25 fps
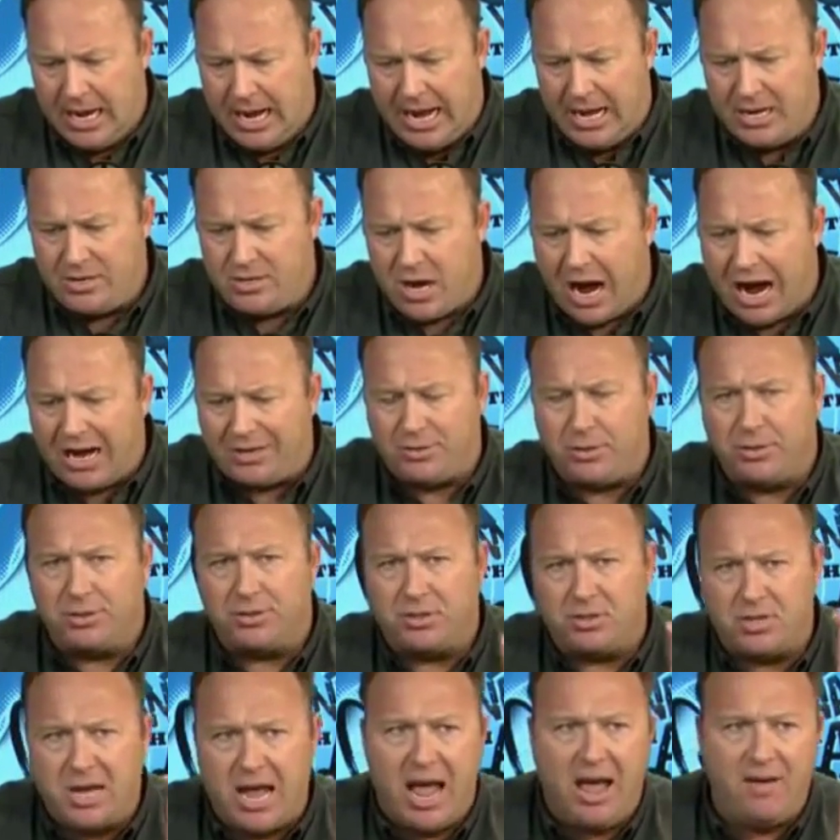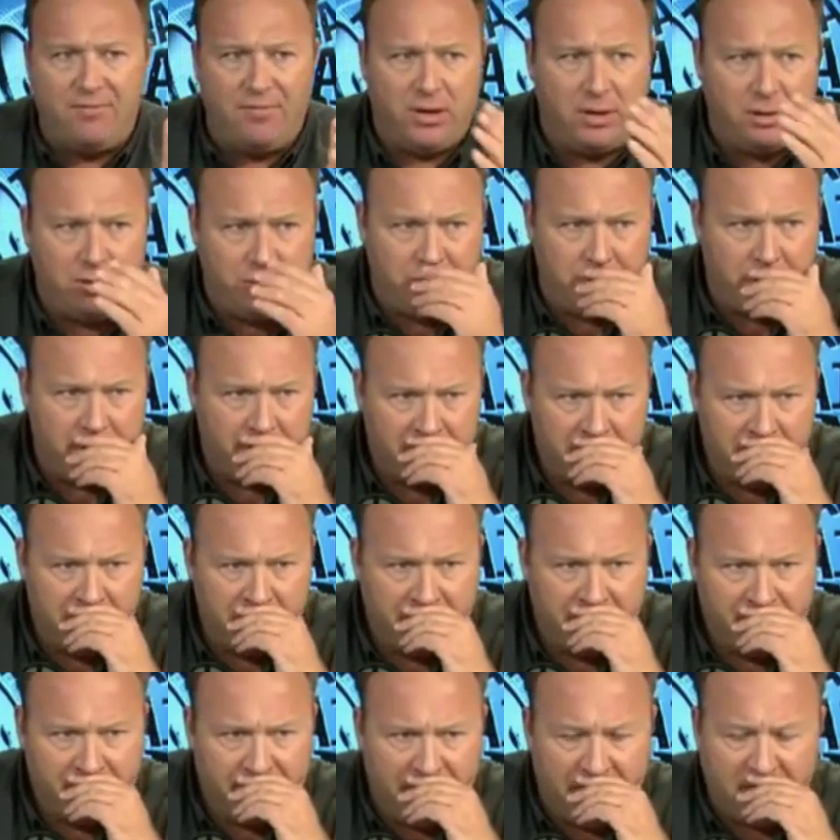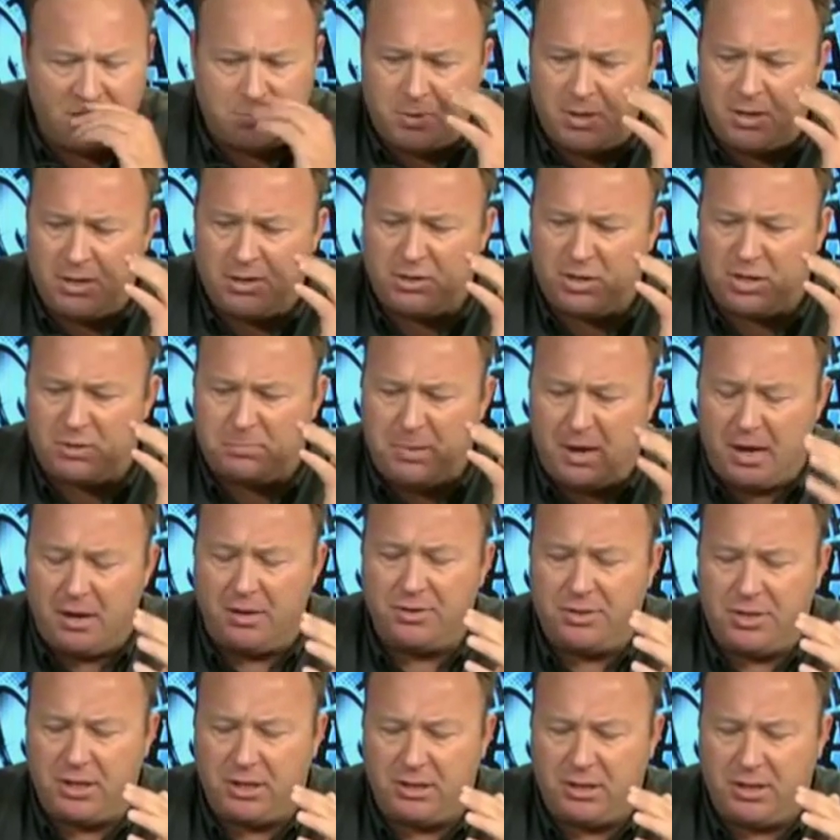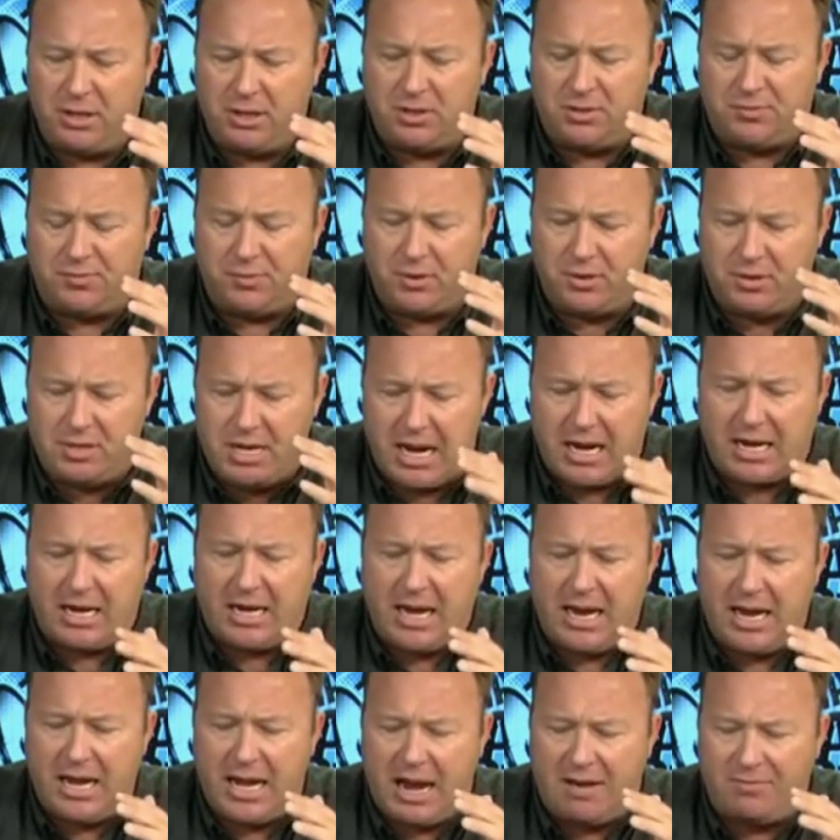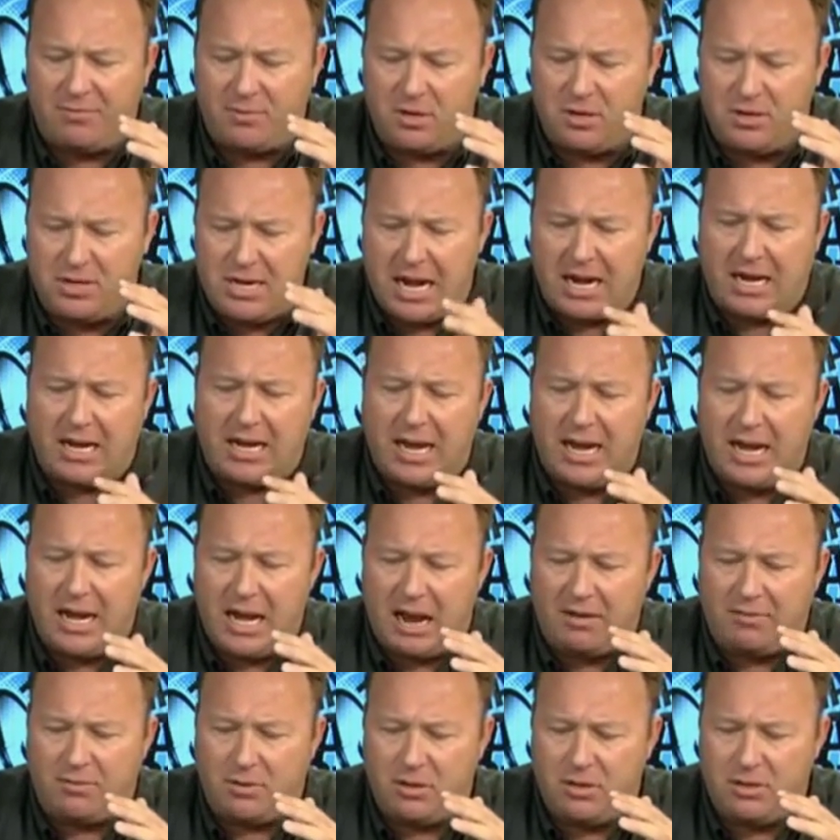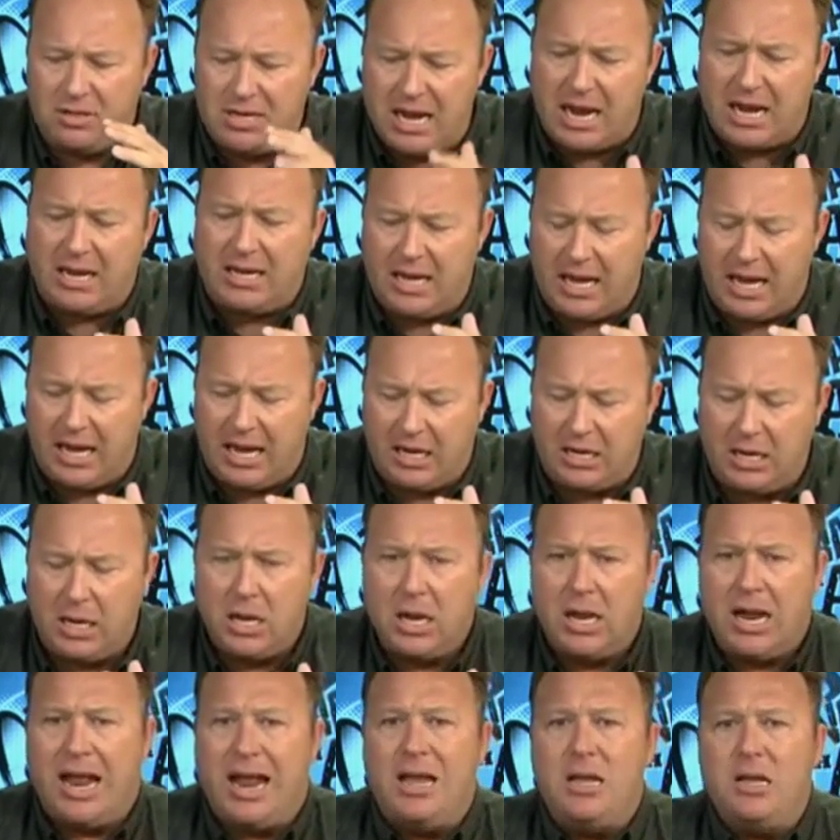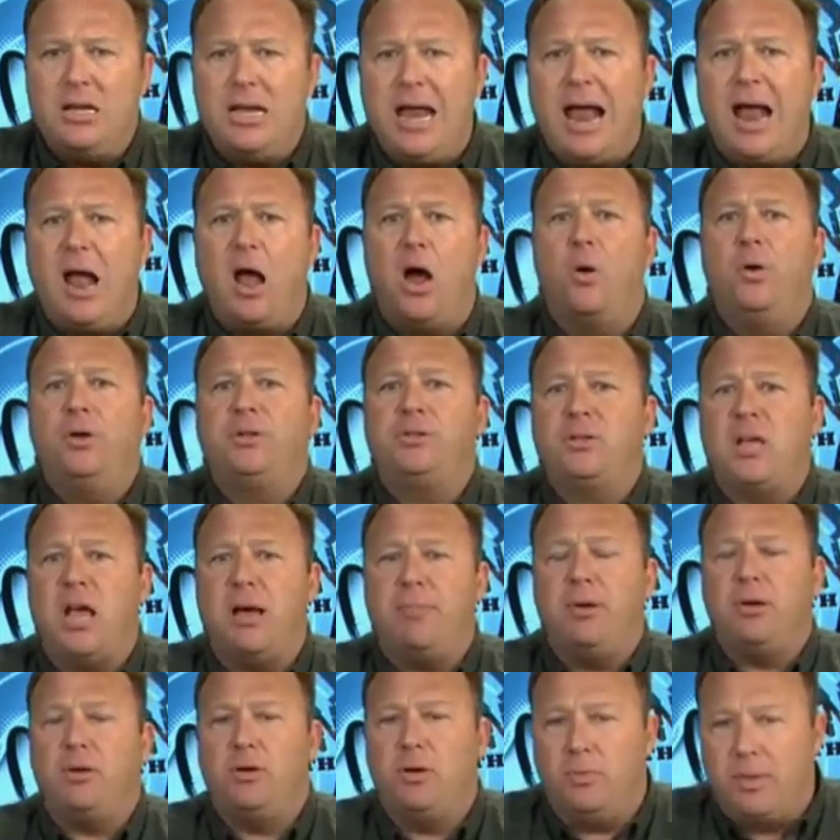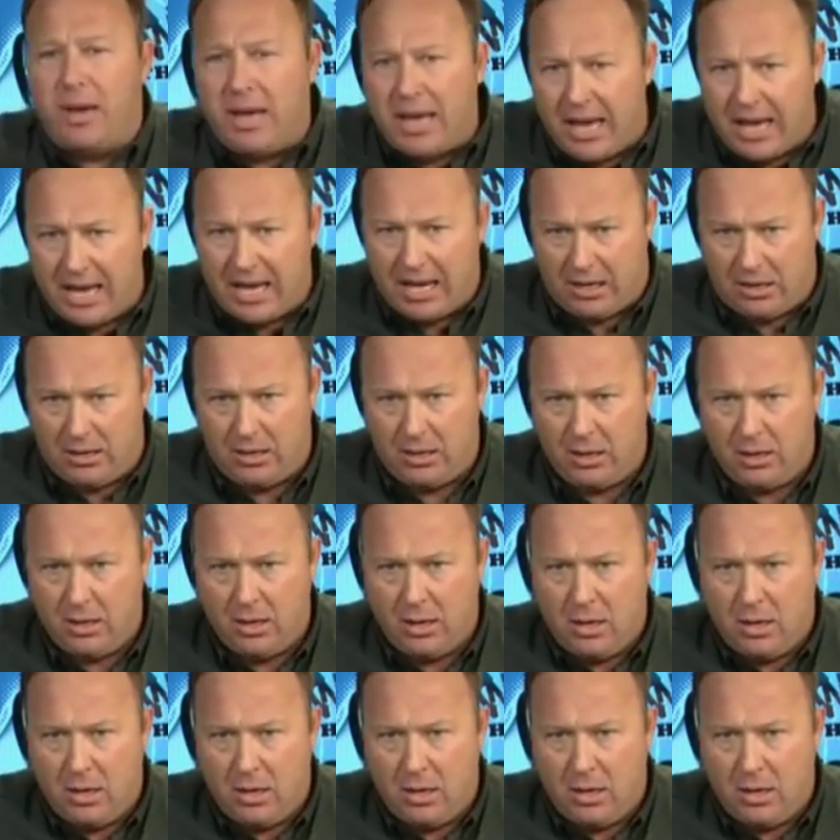And Dr. Savage has been exposing this for decade after decade after decade, and now it's coming to a head.